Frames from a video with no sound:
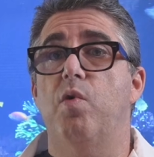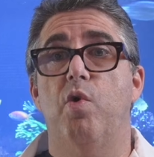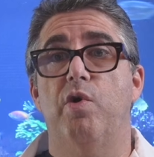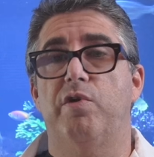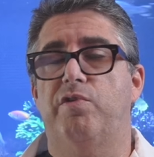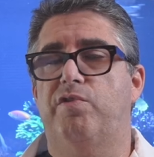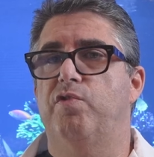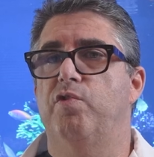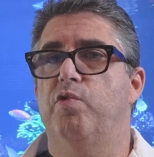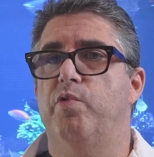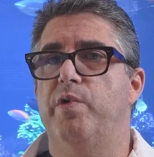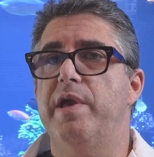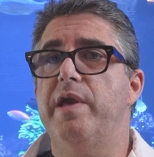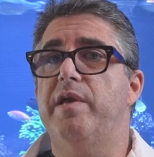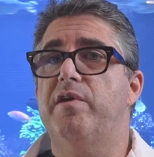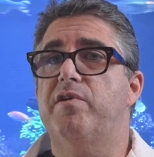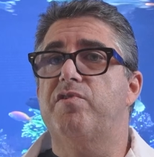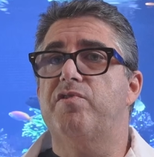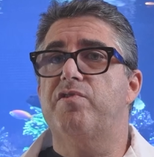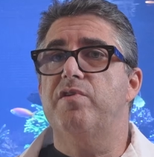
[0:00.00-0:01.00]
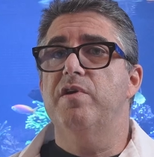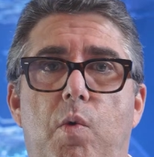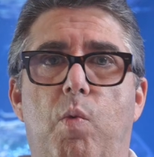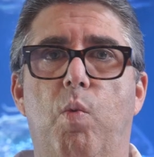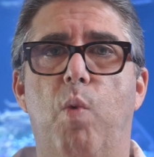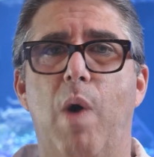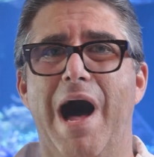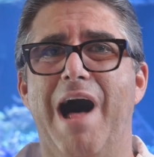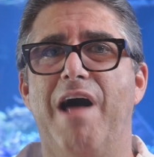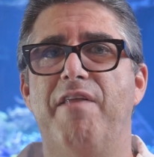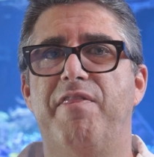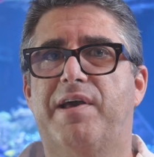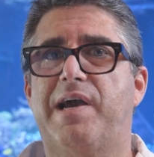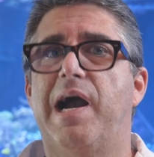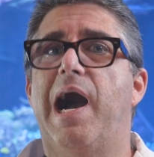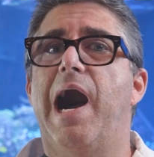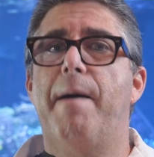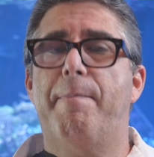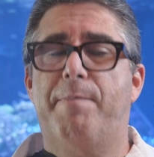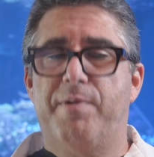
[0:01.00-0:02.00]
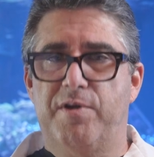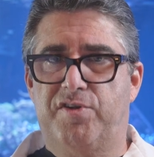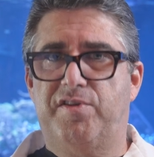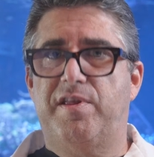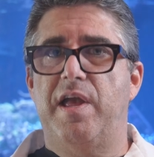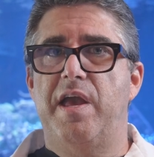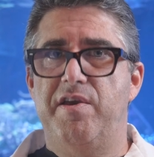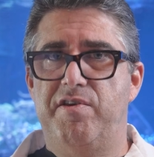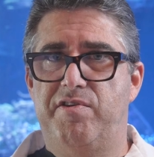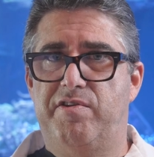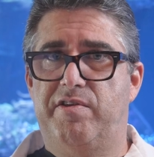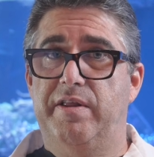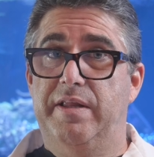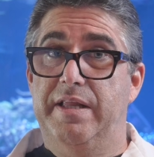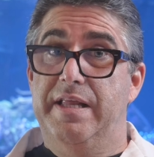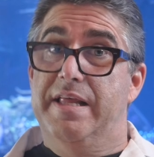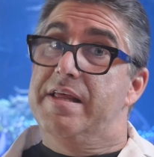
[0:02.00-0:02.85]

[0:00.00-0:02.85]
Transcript: or 2 weeks, while the copper stays